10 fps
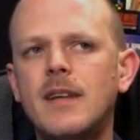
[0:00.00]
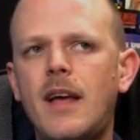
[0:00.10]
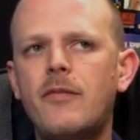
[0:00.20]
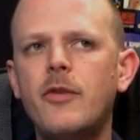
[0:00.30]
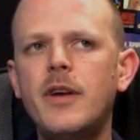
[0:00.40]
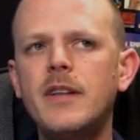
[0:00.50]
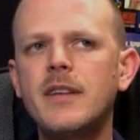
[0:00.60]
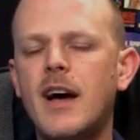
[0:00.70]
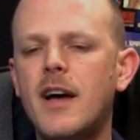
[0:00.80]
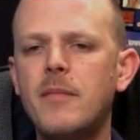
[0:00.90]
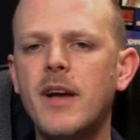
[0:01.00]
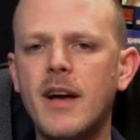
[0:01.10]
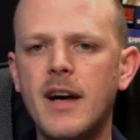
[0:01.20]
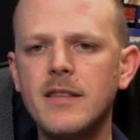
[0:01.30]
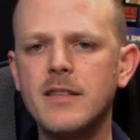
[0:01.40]
every time I
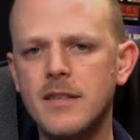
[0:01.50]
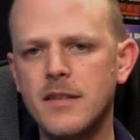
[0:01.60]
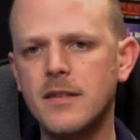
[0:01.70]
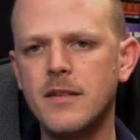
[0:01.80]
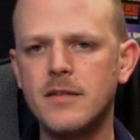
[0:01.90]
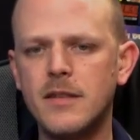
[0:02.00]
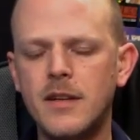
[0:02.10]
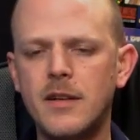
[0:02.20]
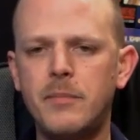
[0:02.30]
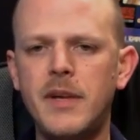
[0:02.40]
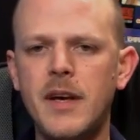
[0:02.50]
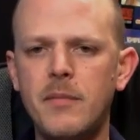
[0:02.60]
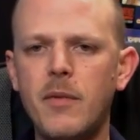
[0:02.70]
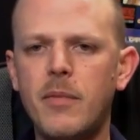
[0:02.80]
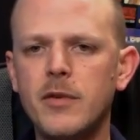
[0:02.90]
got a
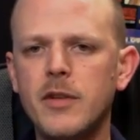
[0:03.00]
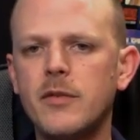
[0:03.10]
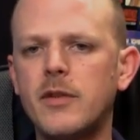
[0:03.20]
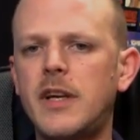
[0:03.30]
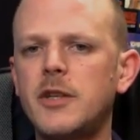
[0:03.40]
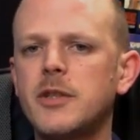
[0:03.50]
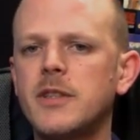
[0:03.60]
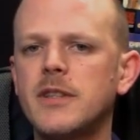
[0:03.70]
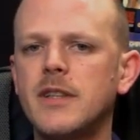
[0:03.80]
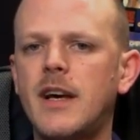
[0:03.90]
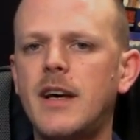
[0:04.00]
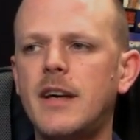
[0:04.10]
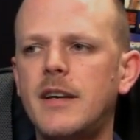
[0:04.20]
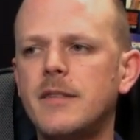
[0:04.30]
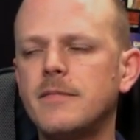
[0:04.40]
PM about a donation,
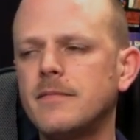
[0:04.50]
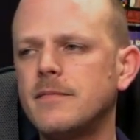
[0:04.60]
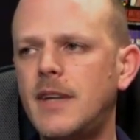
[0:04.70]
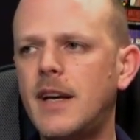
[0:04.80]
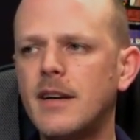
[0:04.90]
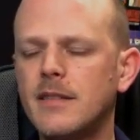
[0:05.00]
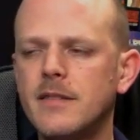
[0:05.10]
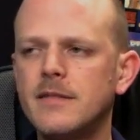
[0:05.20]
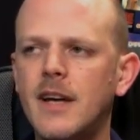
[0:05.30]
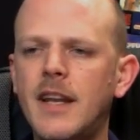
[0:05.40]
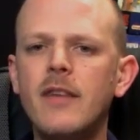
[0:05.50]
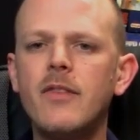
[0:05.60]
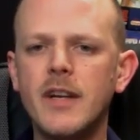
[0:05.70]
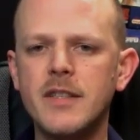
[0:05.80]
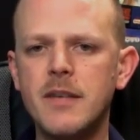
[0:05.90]
I
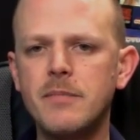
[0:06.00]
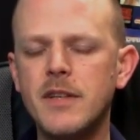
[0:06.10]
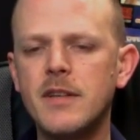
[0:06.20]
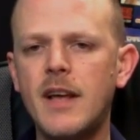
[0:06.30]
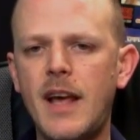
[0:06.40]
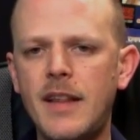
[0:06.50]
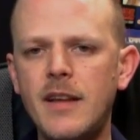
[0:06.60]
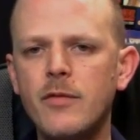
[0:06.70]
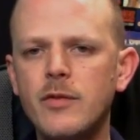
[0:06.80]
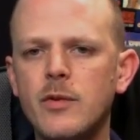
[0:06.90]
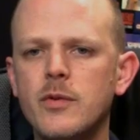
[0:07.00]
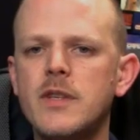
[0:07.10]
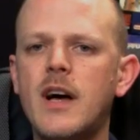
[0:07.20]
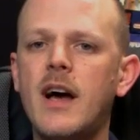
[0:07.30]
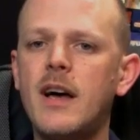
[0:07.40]
never accepted any of
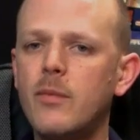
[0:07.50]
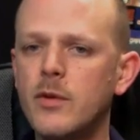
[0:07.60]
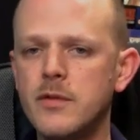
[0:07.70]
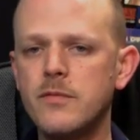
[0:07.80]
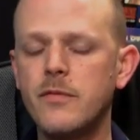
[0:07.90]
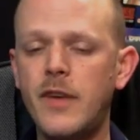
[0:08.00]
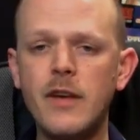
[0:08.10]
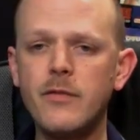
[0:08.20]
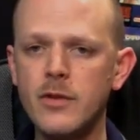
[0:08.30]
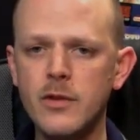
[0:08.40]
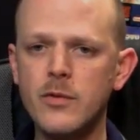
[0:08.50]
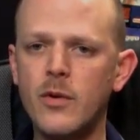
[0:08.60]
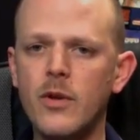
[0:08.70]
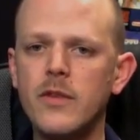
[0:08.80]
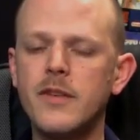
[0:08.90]
those. I was thankful to
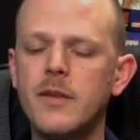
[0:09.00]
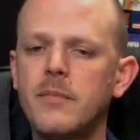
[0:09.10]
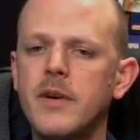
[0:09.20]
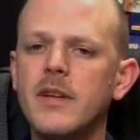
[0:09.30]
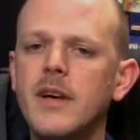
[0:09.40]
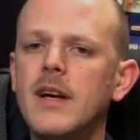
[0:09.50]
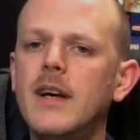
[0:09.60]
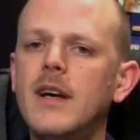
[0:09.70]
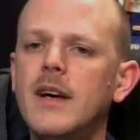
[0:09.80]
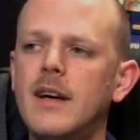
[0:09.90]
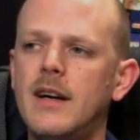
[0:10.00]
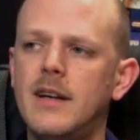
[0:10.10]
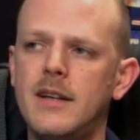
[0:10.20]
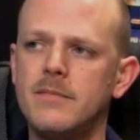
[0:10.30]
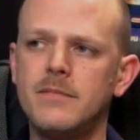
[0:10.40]
all of them, but
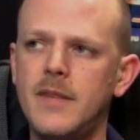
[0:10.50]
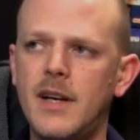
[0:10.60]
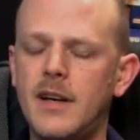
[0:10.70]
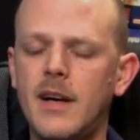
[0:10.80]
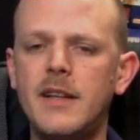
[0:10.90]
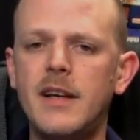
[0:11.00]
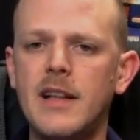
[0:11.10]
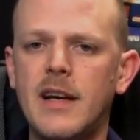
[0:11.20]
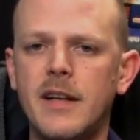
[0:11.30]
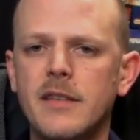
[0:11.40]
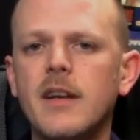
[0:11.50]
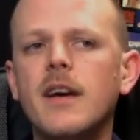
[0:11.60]
I declined.